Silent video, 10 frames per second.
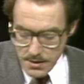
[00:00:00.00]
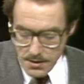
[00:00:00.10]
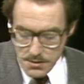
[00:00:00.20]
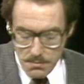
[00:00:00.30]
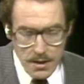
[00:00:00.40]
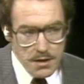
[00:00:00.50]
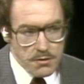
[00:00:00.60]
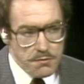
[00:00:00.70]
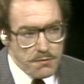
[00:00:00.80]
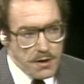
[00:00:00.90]
said it's a
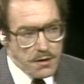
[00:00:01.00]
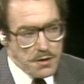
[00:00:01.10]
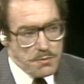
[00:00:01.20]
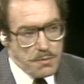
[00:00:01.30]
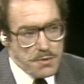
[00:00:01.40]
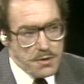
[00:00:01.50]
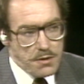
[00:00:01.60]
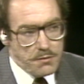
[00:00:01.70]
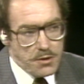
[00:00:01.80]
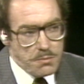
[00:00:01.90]
matter of fairness,
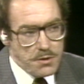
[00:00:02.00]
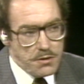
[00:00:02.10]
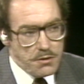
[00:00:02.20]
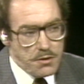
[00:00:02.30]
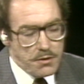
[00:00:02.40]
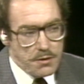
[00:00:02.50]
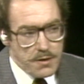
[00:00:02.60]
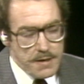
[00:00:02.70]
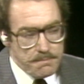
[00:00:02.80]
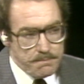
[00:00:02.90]
Representative Gilbert. You don't agree?